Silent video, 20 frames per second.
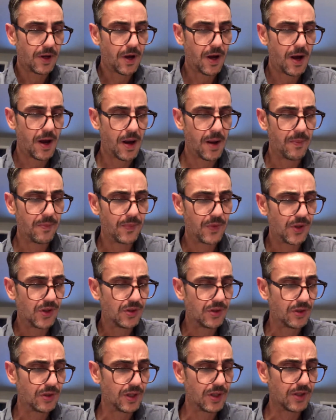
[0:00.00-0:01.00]
Um,
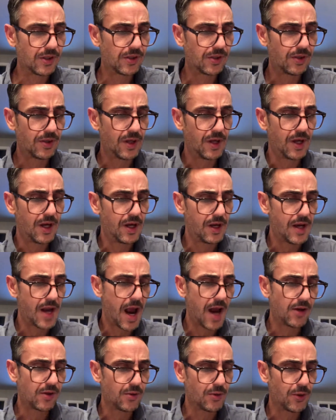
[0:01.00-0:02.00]
this lists the
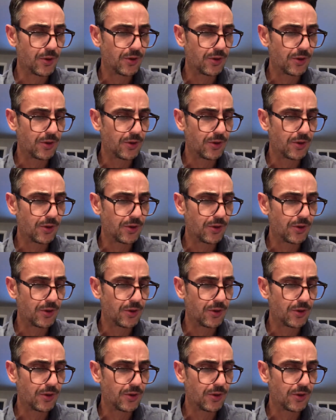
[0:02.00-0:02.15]
National